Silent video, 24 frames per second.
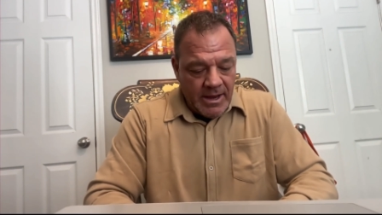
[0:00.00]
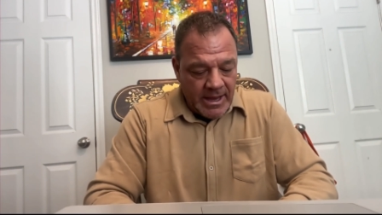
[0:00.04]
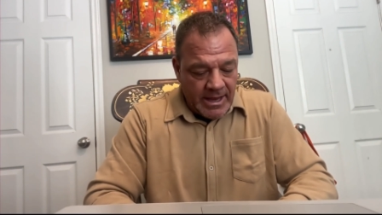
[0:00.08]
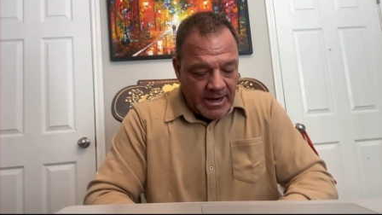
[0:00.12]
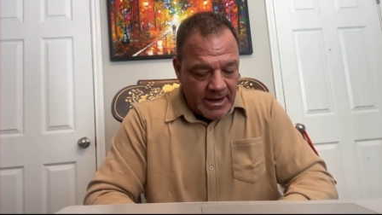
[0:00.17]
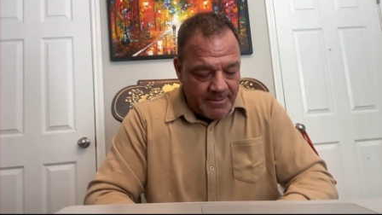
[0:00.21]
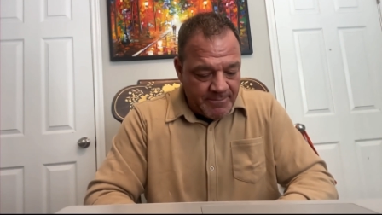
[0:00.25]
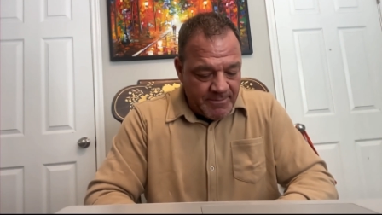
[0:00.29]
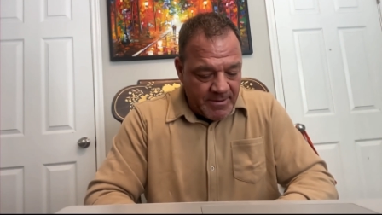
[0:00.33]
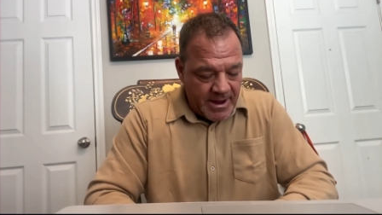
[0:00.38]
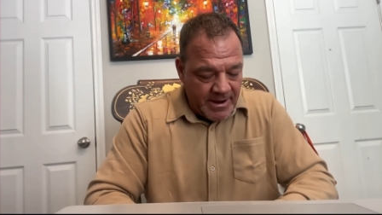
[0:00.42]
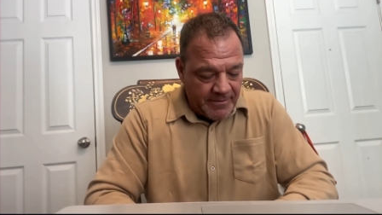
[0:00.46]

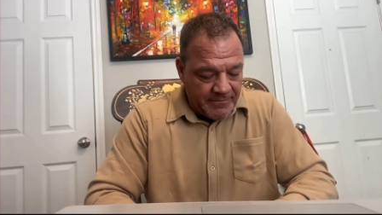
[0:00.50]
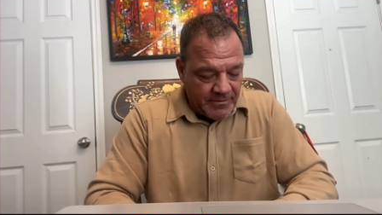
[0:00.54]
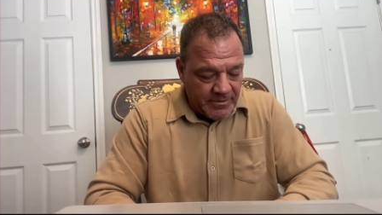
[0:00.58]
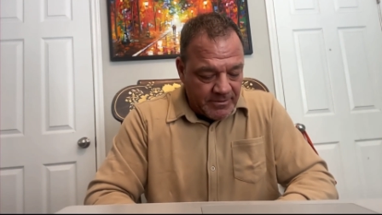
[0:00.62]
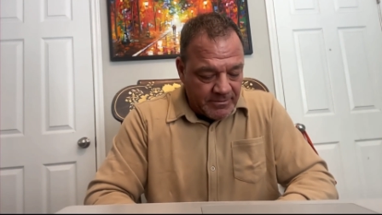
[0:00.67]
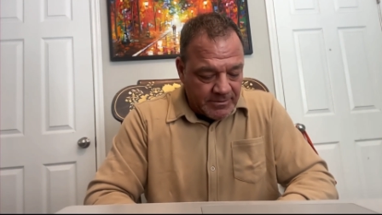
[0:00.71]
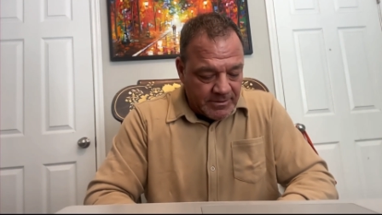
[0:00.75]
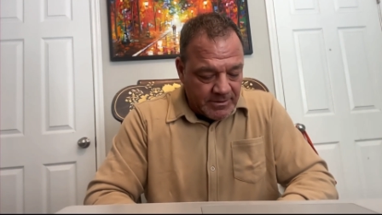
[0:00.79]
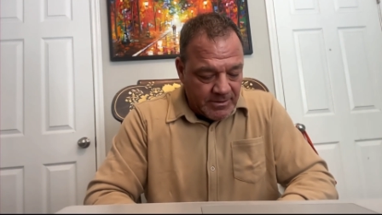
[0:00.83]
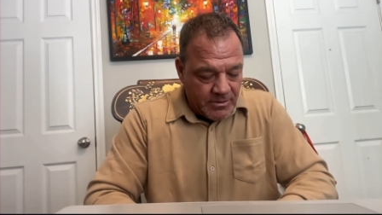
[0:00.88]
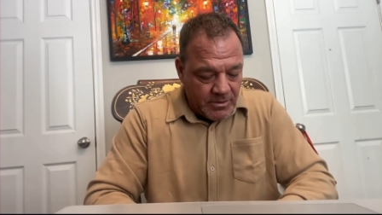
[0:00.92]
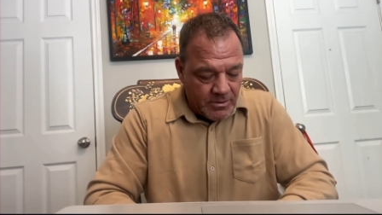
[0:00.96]
And I'm
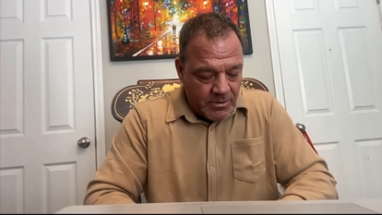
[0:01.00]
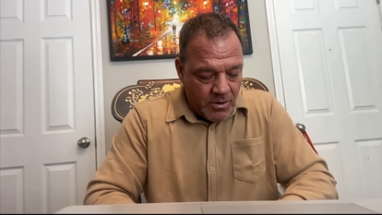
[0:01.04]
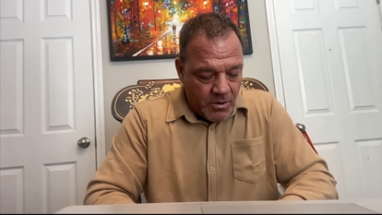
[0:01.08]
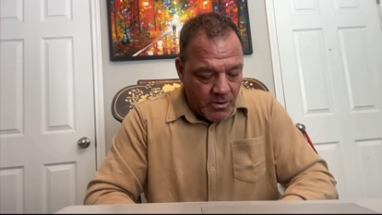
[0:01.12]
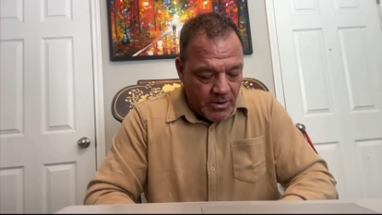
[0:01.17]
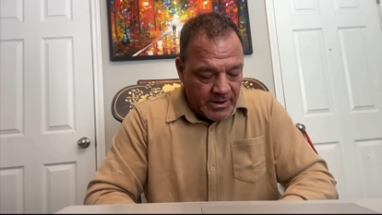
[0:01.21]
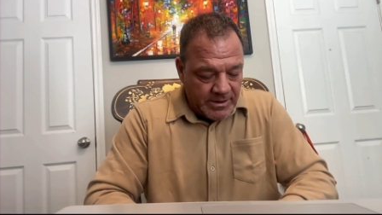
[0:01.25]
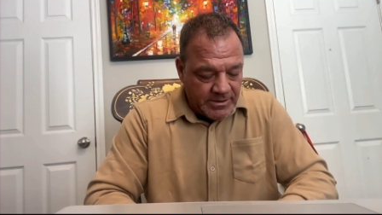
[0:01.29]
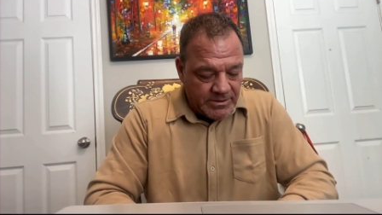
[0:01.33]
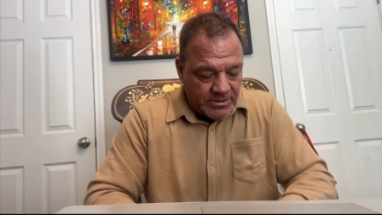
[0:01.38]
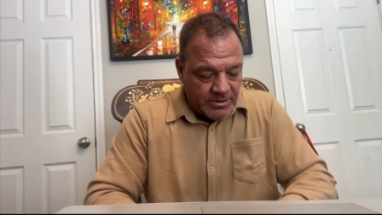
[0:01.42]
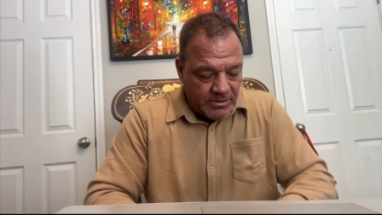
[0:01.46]
never
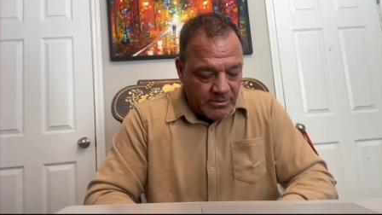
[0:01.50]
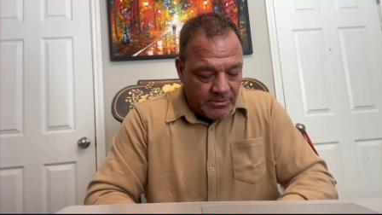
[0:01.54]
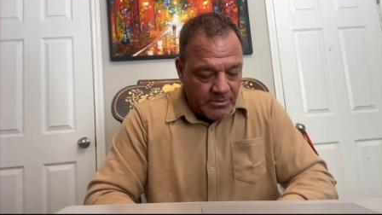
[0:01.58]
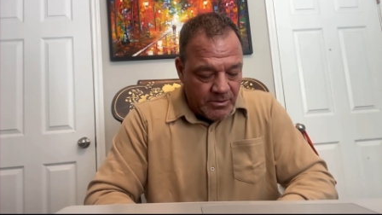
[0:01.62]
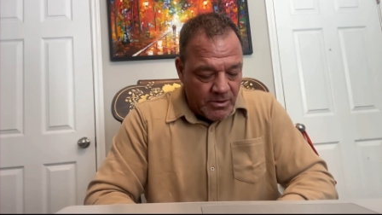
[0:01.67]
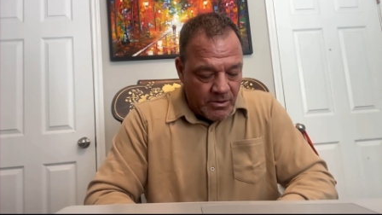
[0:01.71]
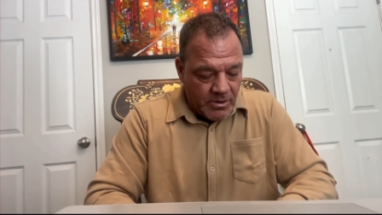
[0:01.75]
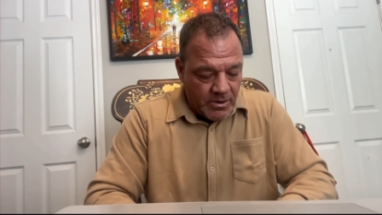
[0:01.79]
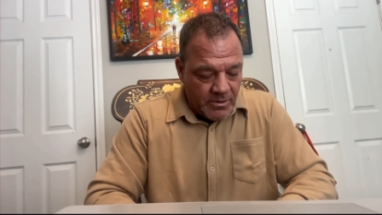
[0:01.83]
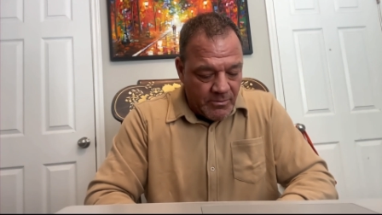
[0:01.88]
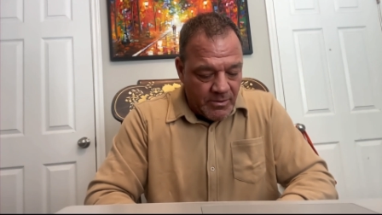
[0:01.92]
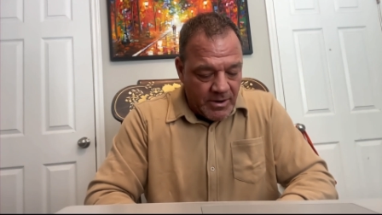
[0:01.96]
going to,
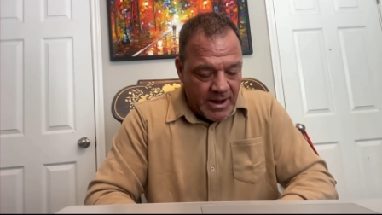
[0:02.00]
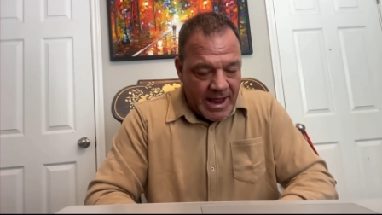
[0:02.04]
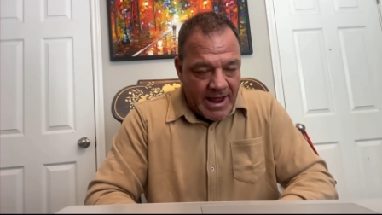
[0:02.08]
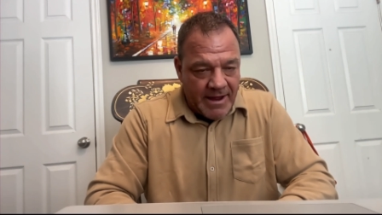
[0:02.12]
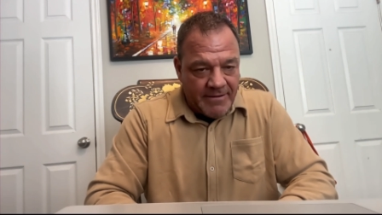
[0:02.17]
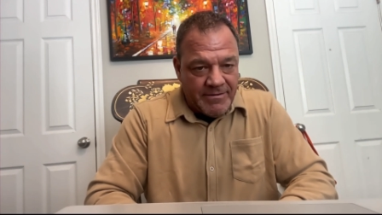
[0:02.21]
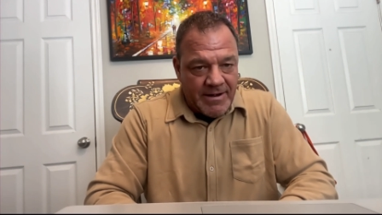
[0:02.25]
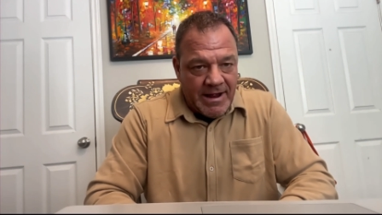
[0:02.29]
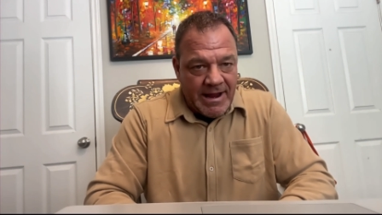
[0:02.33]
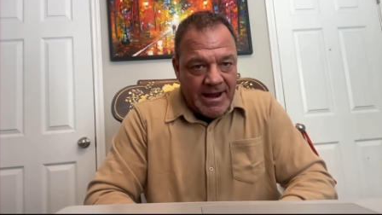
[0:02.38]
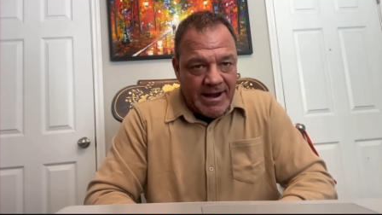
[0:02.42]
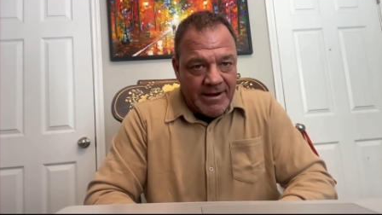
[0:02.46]
nor
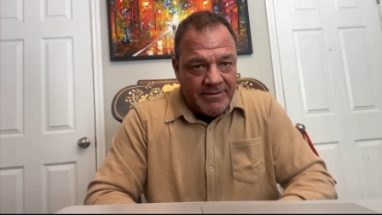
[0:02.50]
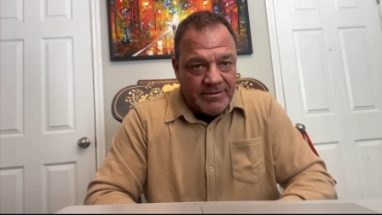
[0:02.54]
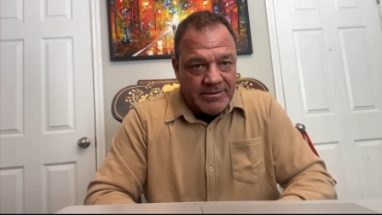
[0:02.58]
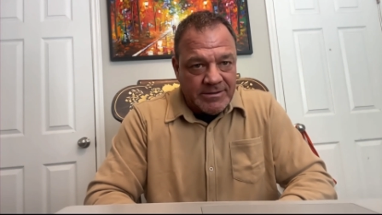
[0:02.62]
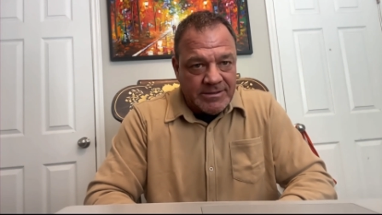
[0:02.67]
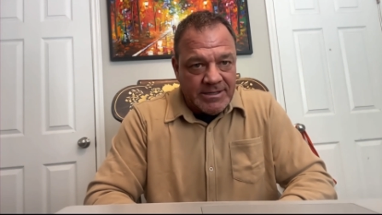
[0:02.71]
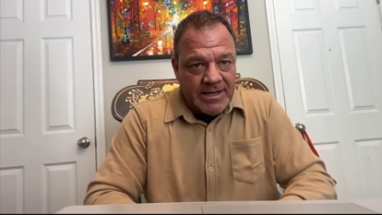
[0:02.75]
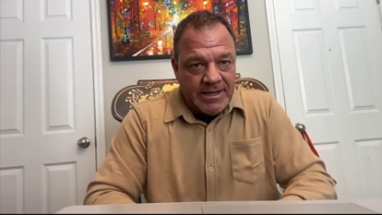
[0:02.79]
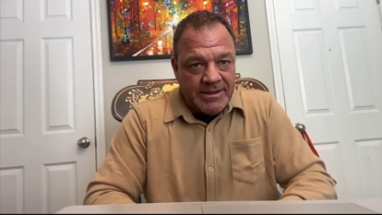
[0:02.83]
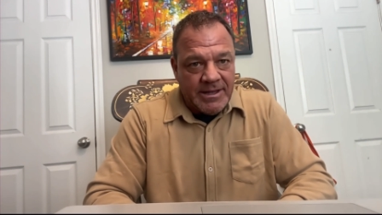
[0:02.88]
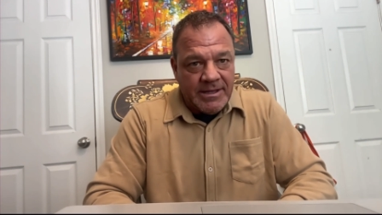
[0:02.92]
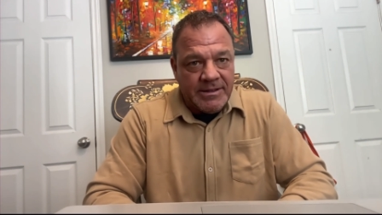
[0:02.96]
have I ever
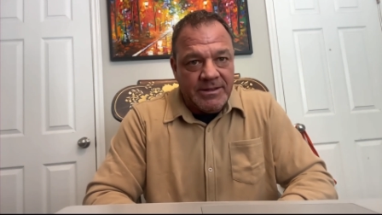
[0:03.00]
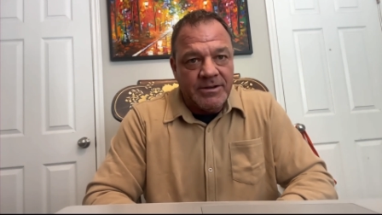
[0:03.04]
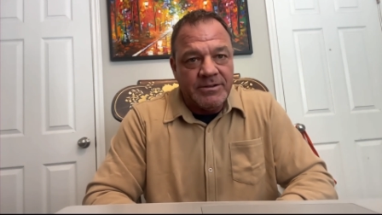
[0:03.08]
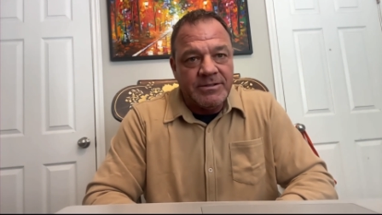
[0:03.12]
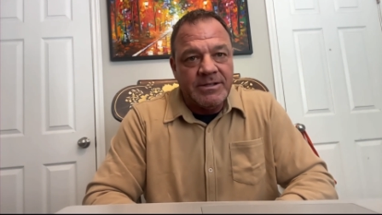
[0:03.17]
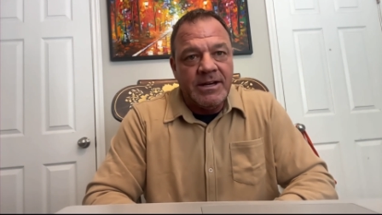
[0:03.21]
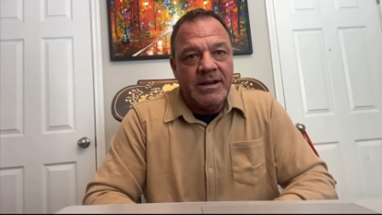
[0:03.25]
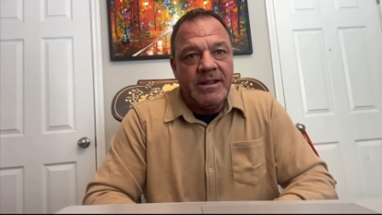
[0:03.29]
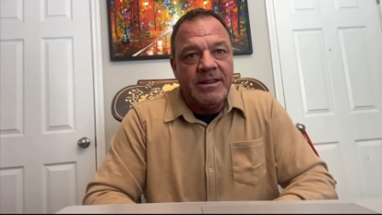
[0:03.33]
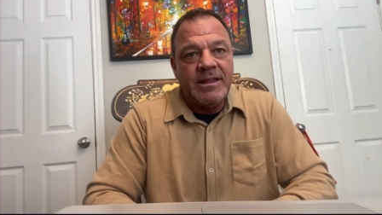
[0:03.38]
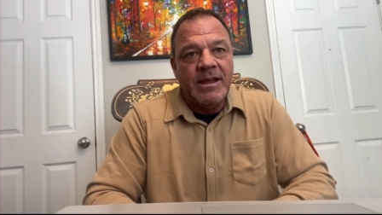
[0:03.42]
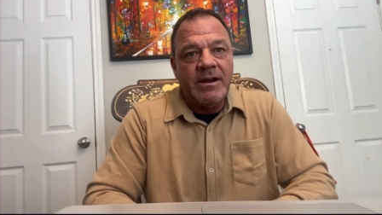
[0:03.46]
said that
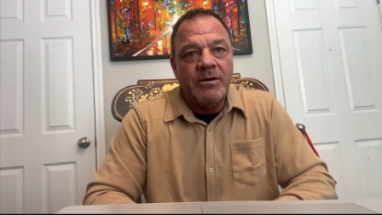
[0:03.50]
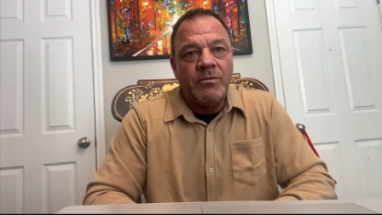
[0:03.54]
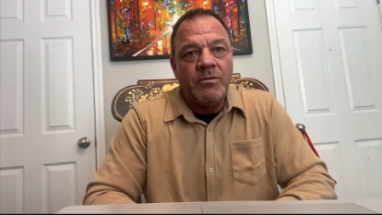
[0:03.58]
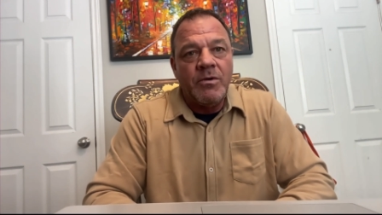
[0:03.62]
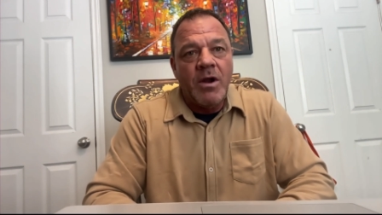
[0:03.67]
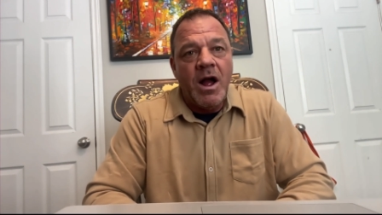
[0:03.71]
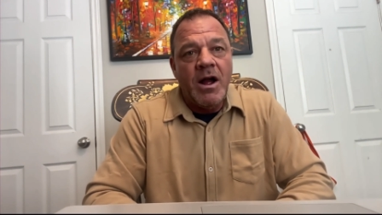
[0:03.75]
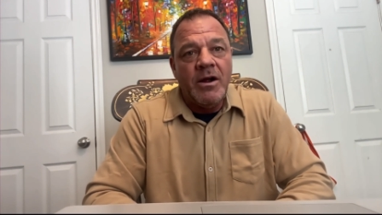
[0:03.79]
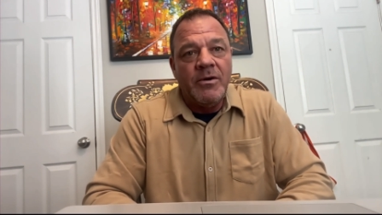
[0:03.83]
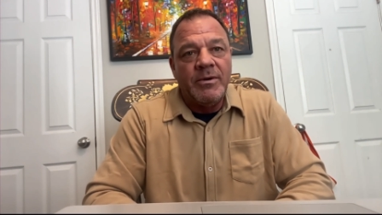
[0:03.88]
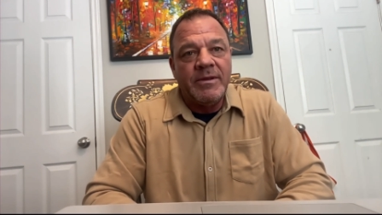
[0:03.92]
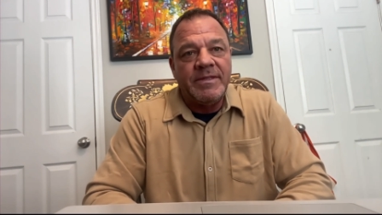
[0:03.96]
there's anything
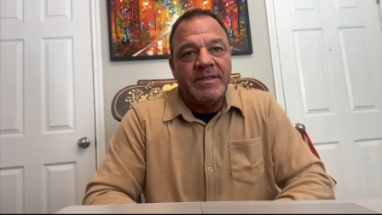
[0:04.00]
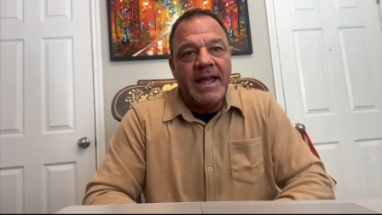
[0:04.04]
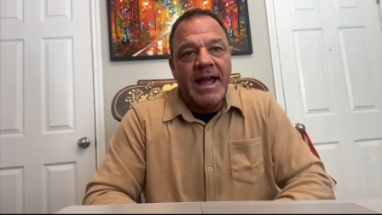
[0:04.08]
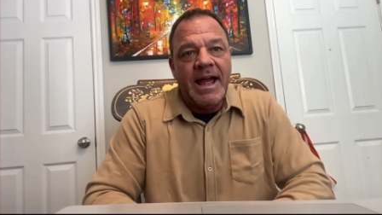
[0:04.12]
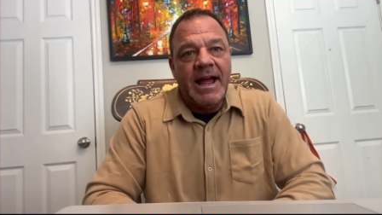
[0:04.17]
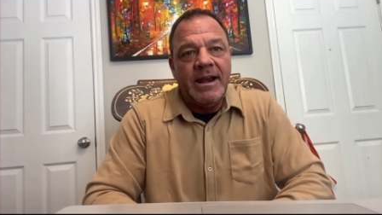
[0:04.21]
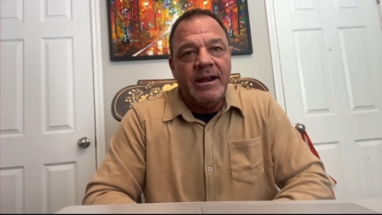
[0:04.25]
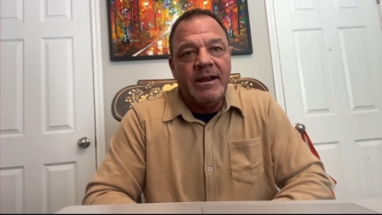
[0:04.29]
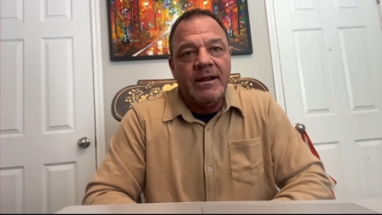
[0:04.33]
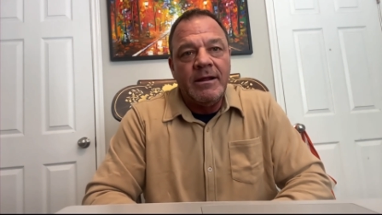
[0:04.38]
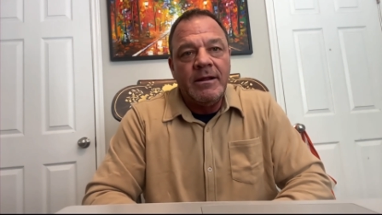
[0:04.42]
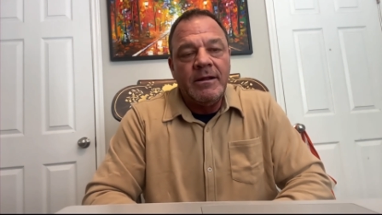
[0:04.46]
wrong with
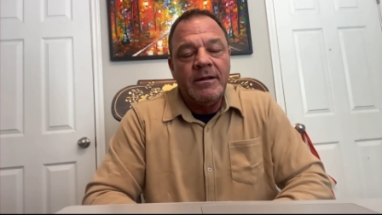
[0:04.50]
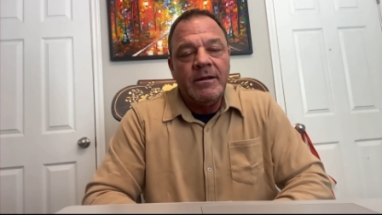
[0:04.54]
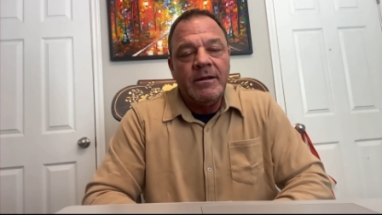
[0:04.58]
that.